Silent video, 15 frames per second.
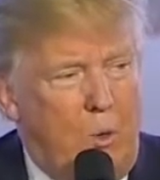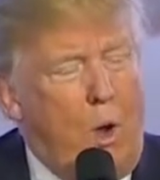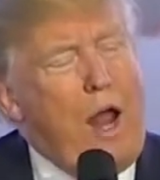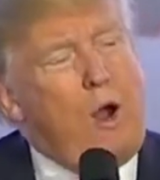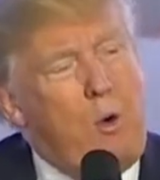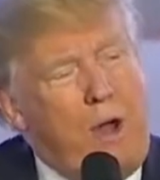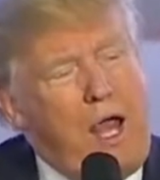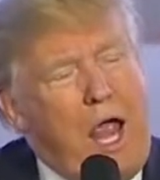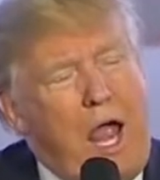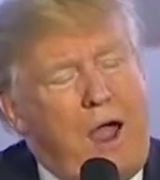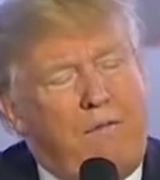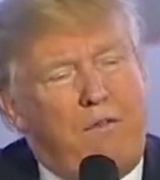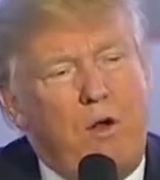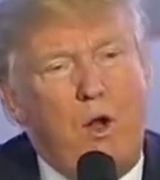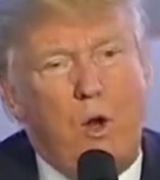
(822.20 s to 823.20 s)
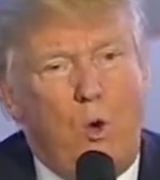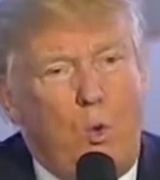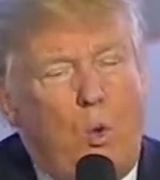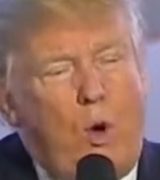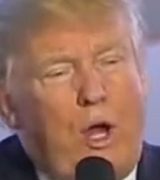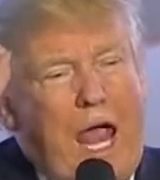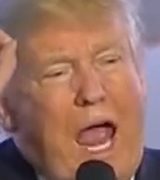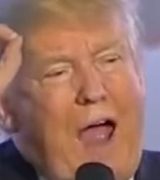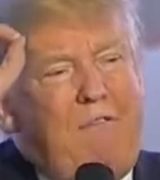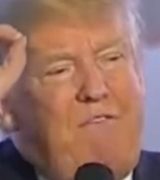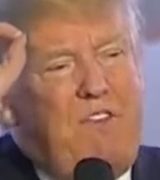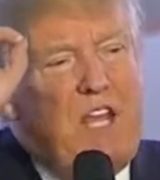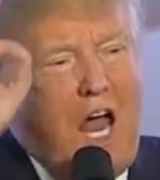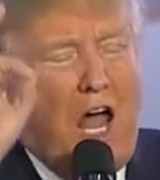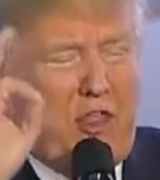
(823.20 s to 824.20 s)
What do we have? We
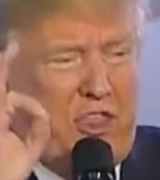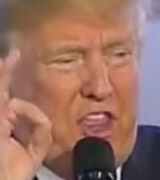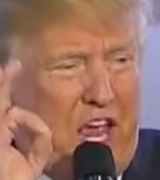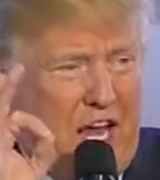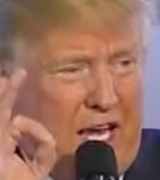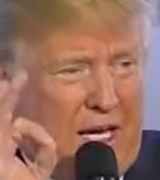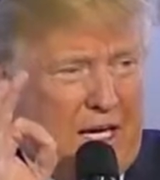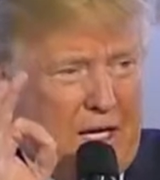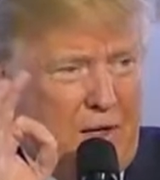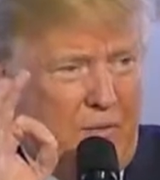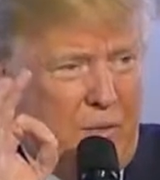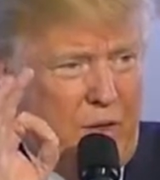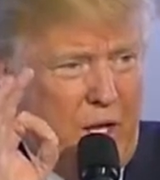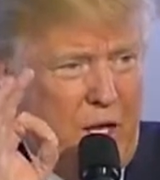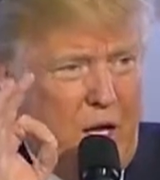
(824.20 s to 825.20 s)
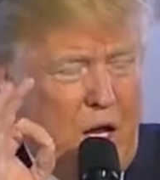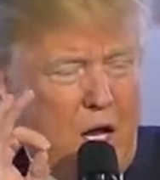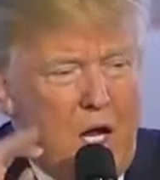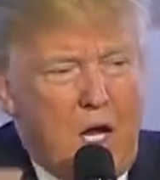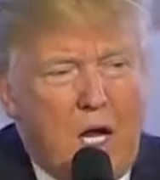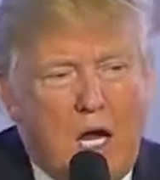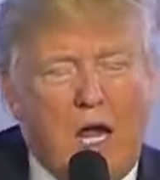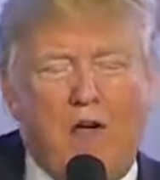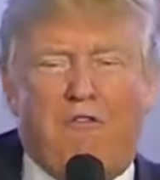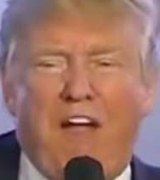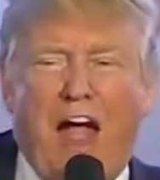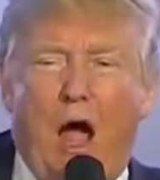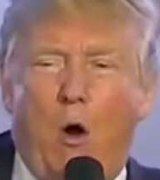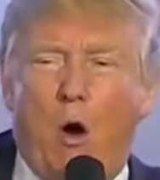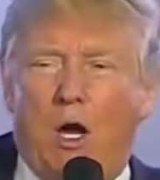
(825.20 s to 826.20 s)
have nothing. If
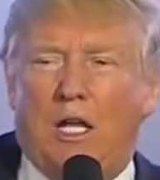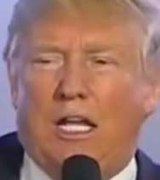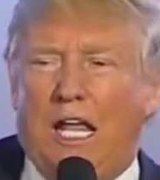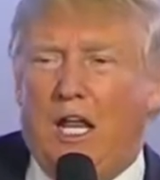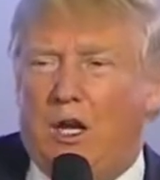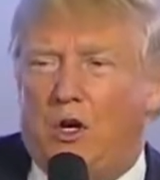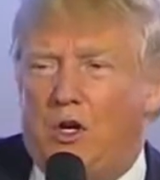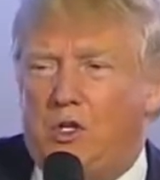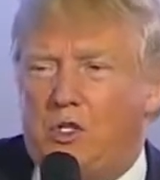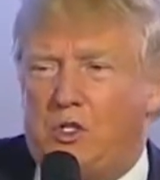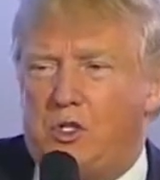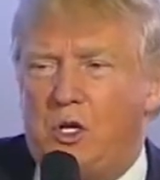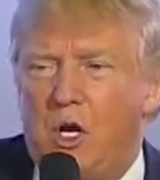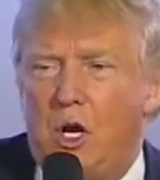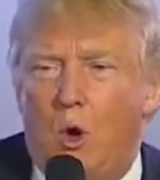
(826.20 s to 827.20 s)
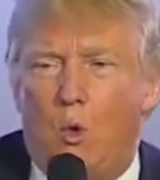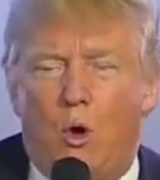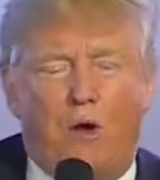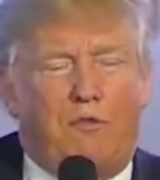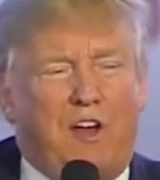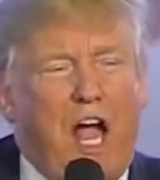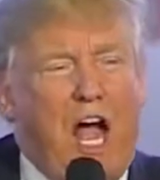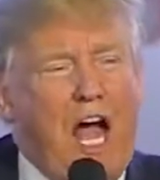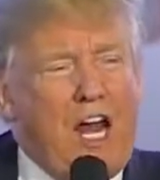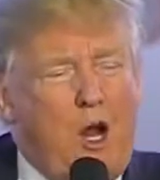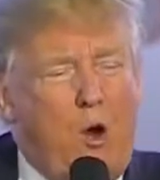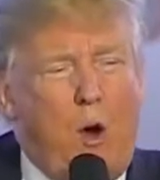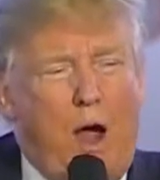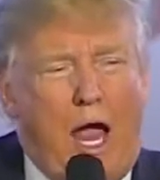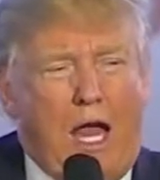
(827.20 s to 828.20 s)
our leaders would have gone
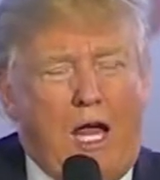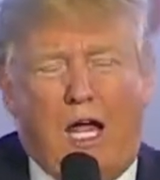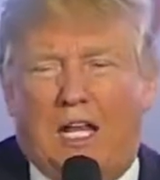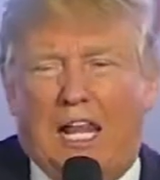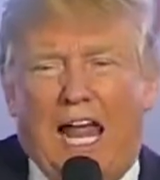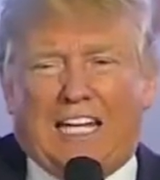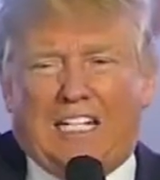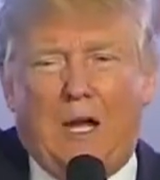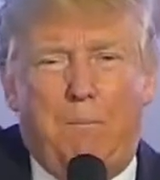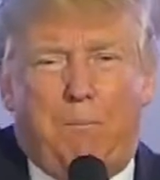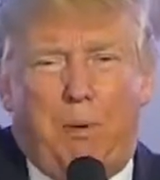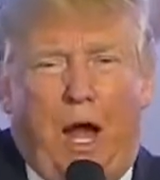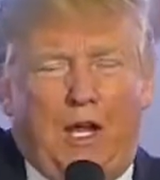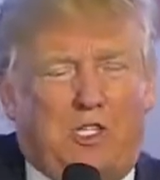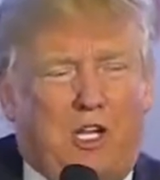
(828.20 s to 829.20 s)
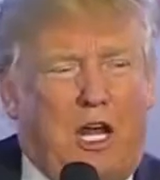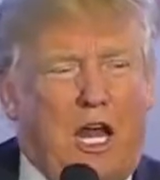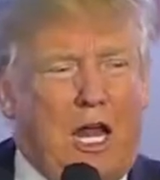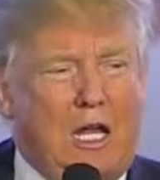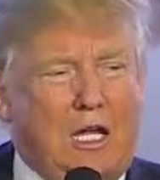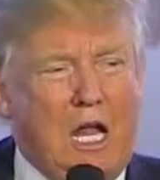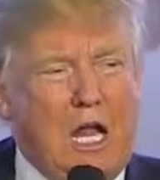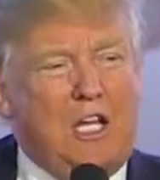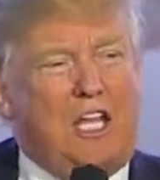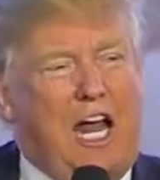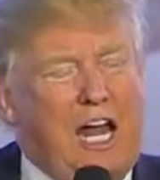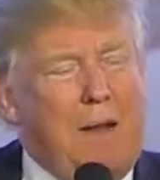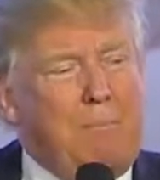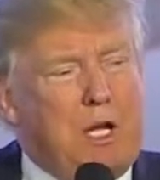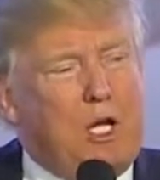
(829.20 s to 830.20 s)
away, elect them president,
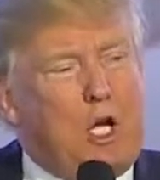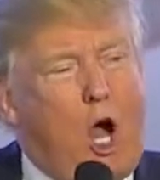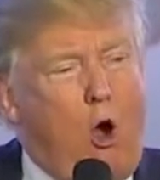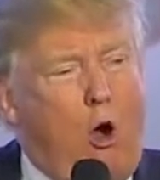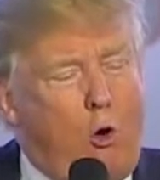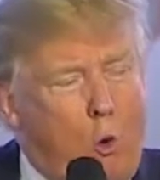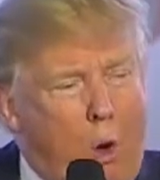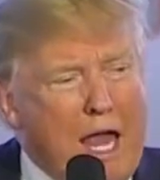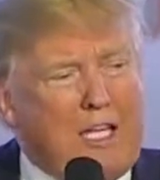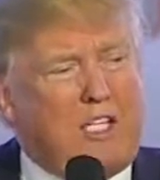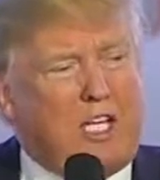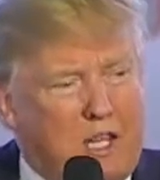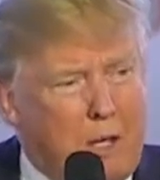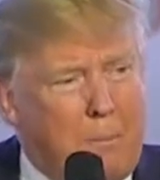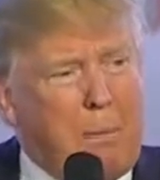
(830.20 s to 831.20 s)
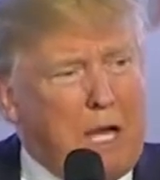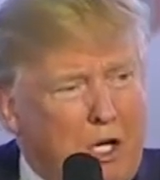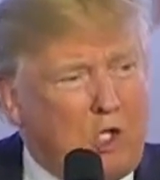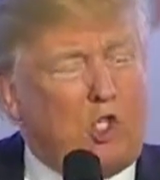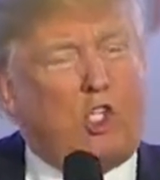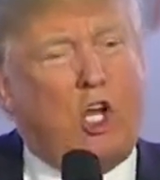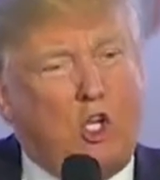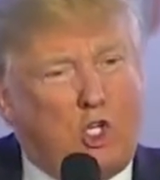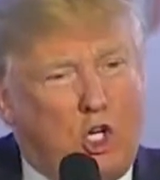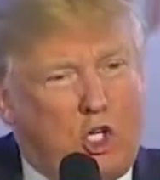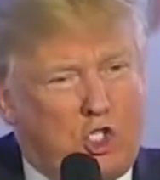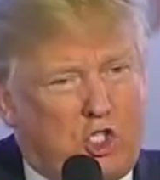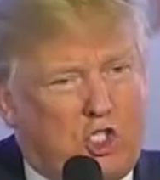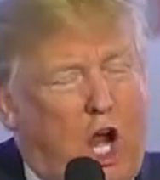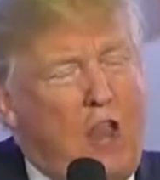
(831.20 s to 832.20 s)
tell them to go away to the beach and
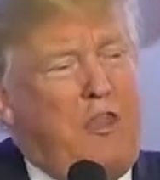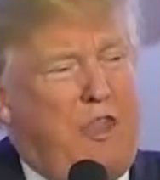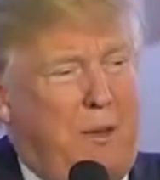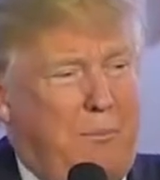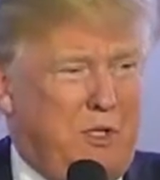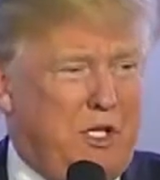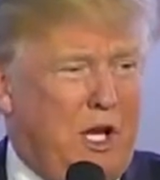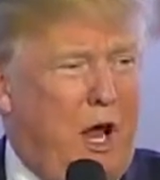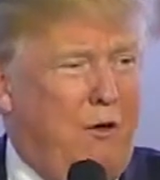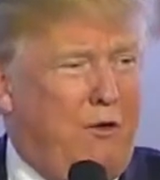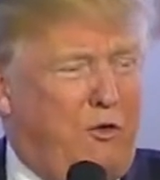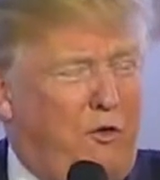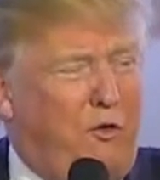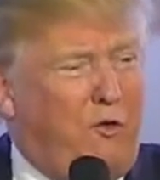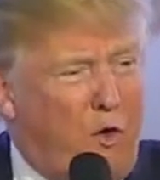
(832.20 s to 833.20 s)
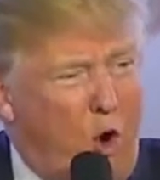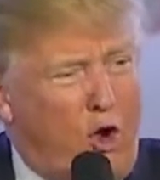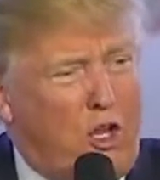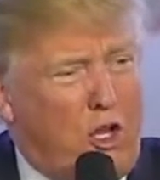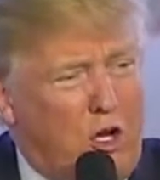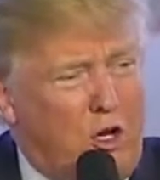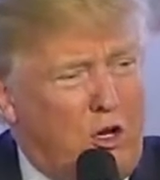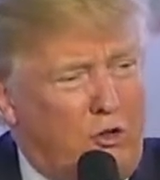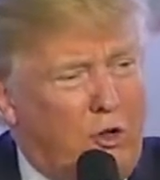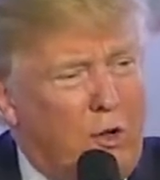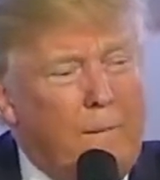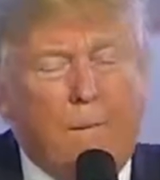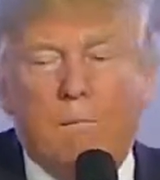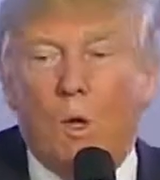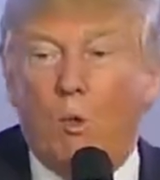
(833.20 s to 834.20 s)
just sun themselves for 4 years,
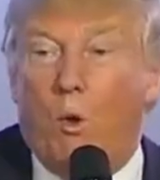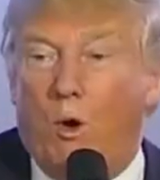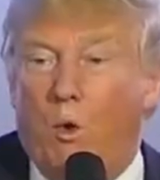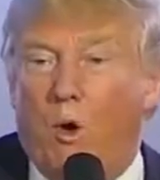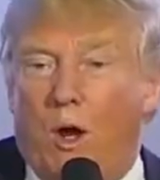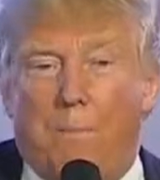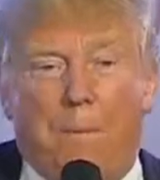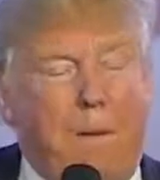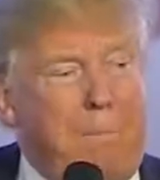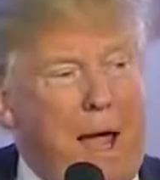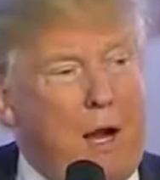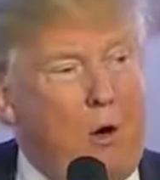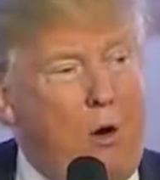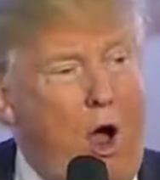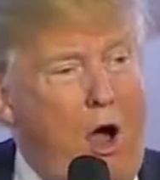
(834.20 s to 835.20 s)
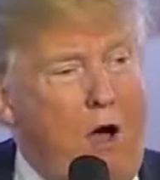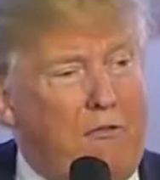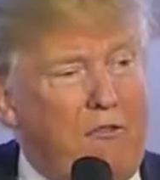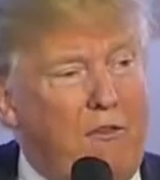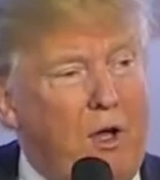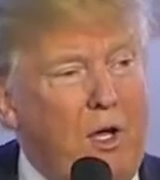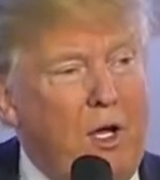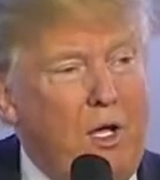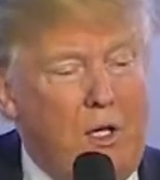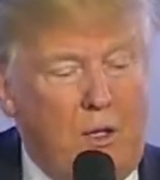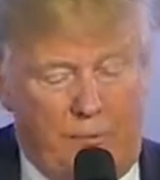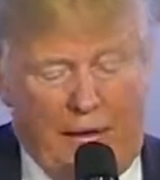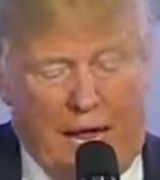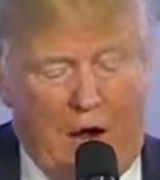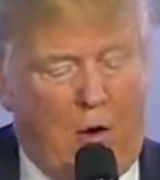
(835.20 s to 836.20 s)
we would have been better off.
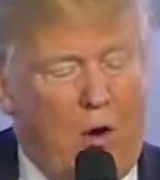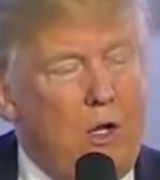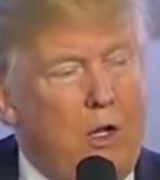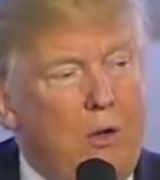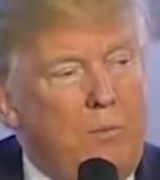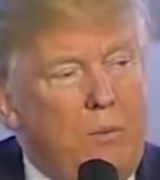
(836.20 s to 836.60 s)
Now,